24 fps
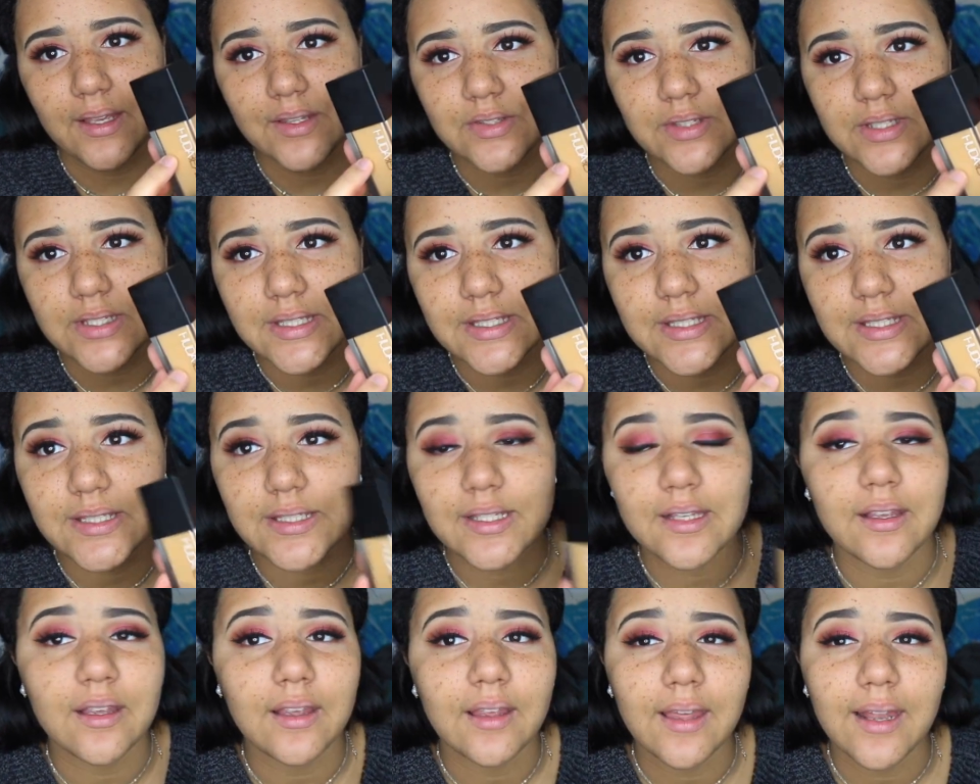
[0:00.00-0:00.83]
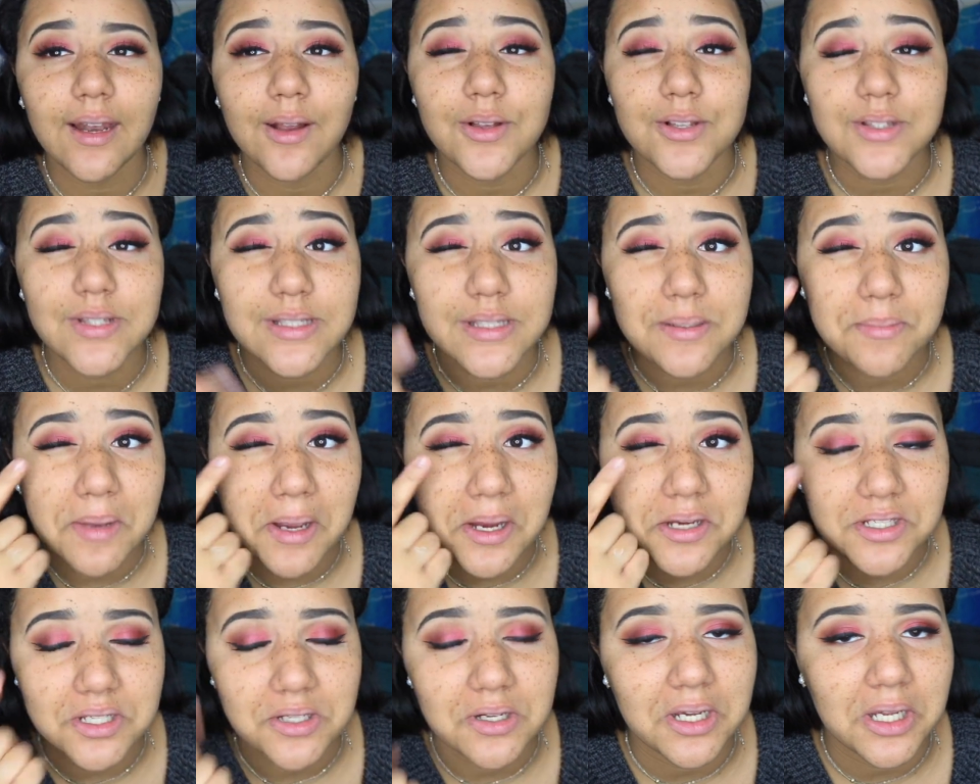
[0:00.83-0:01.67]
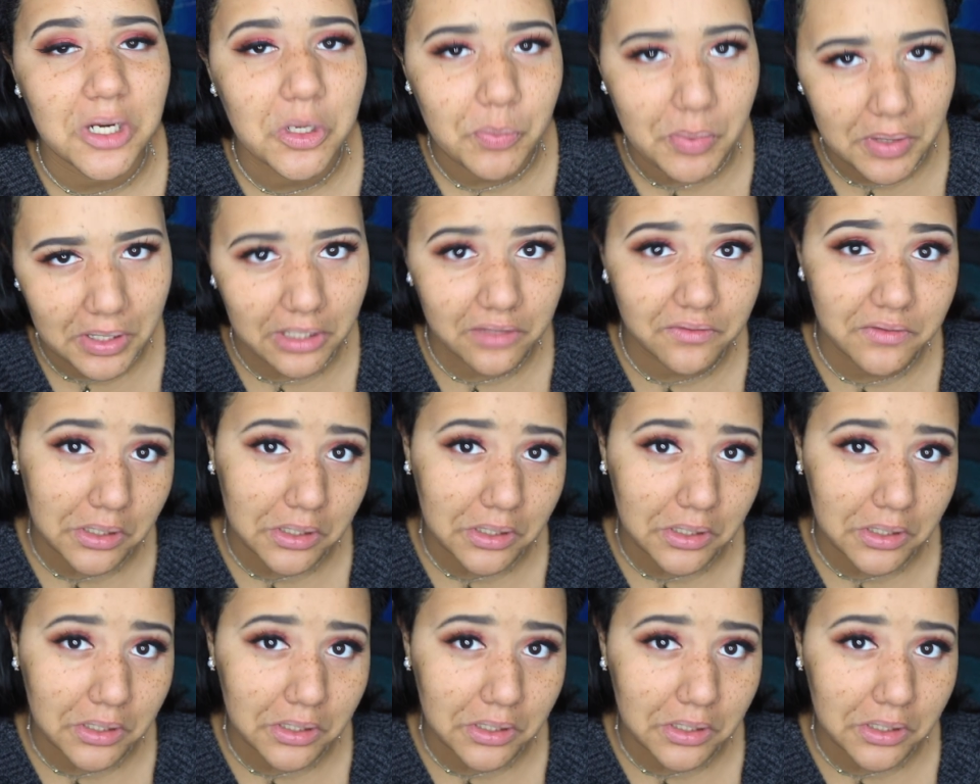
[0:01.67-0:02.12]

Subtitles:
as you can see, and I also did my eyeshadow kind of pink,